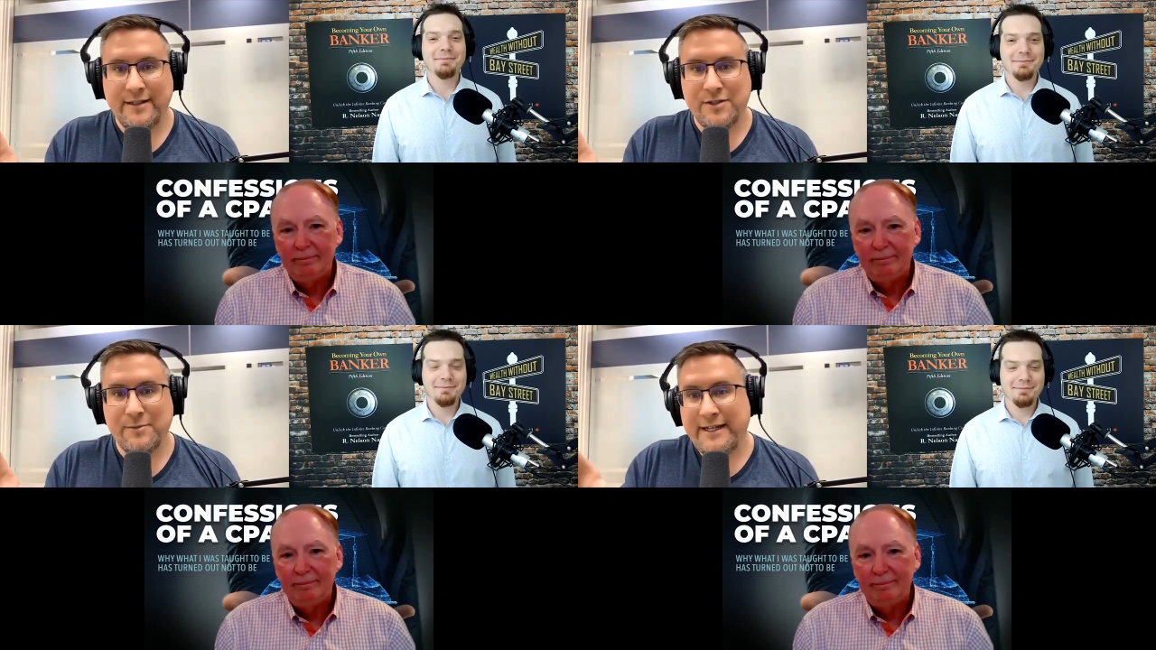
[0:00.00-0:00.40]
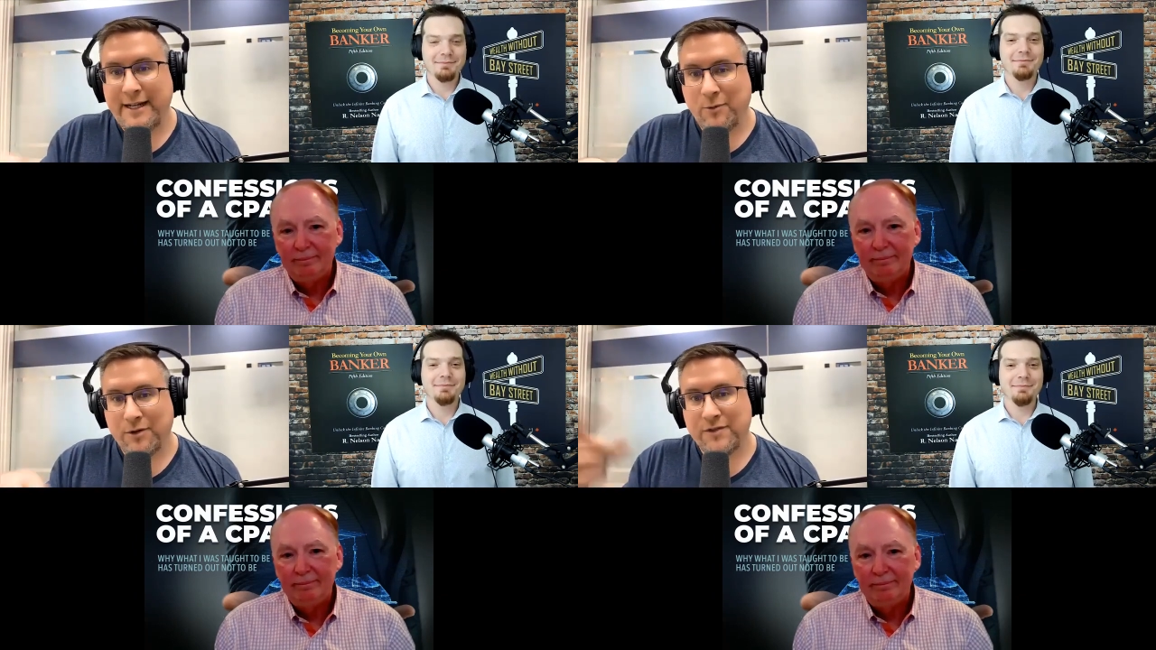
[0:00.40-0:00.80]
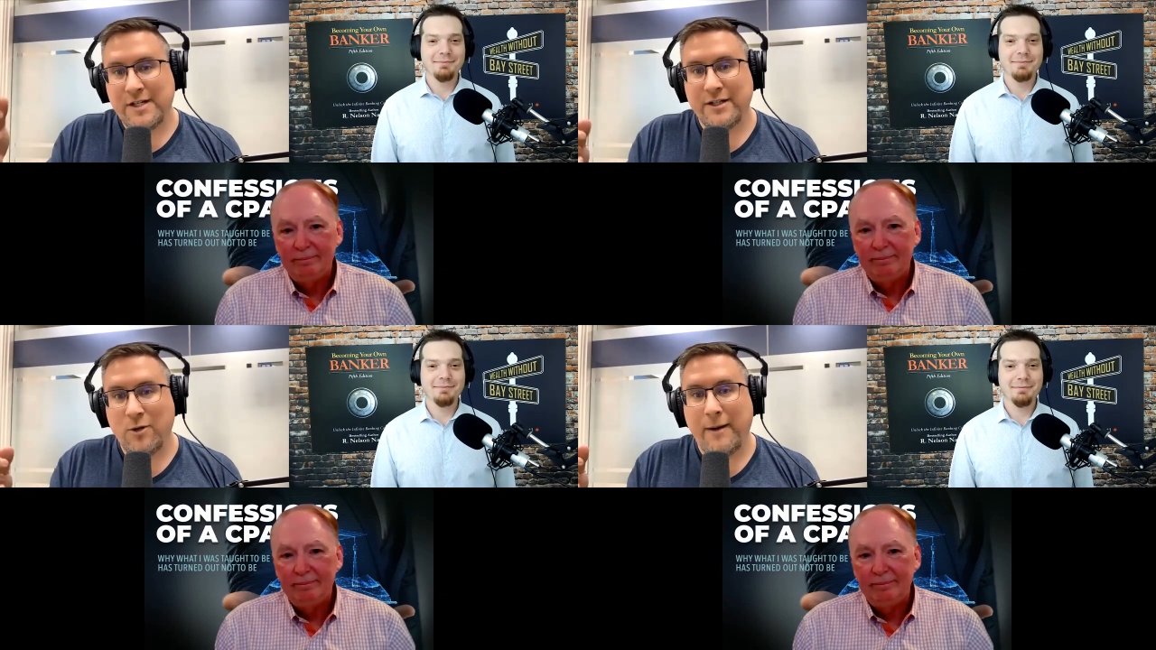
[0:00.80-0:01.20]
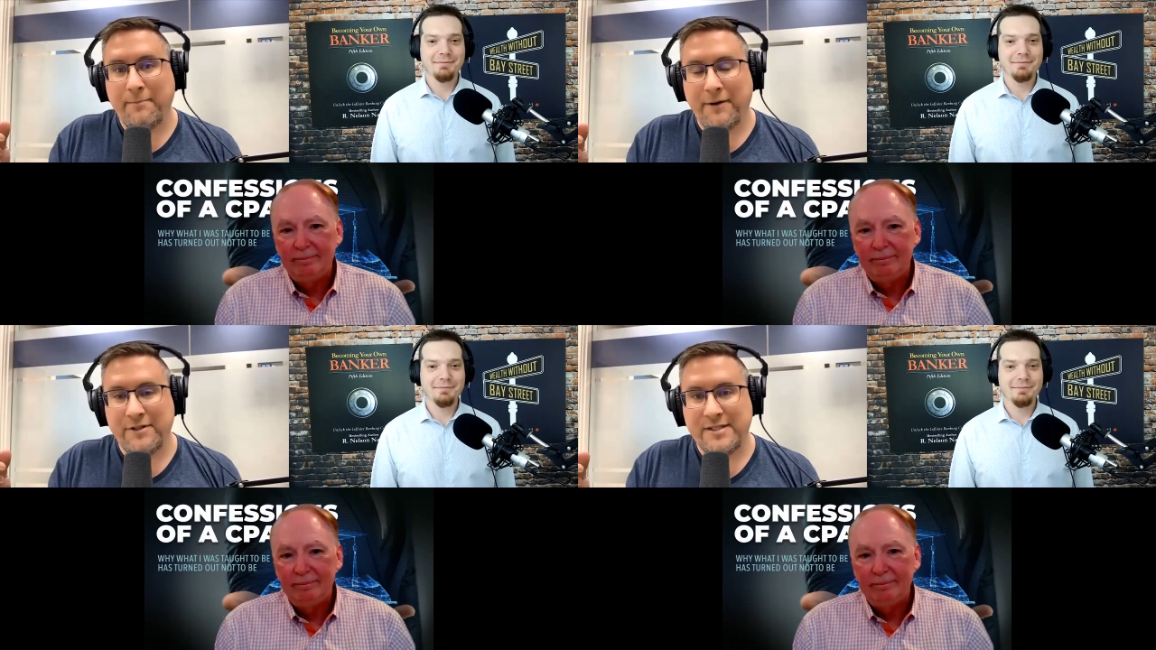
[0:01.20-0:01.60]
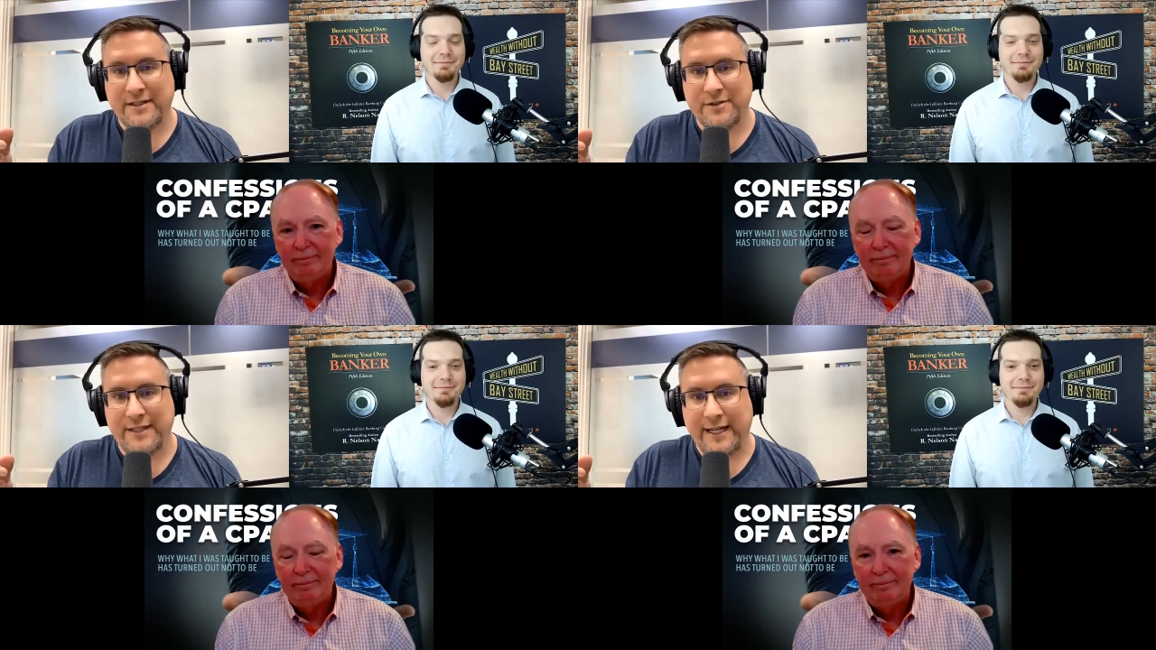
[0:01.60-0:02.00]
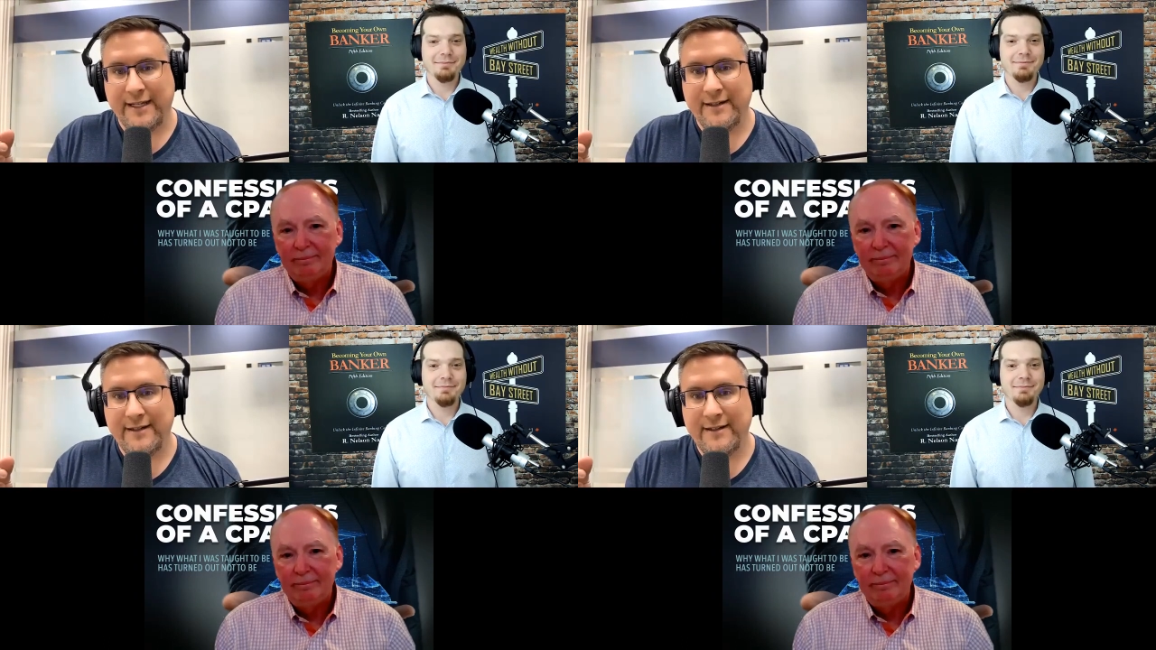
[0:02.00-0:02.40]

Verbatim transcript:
Speaker 1: So my net worth is going to go up every single day.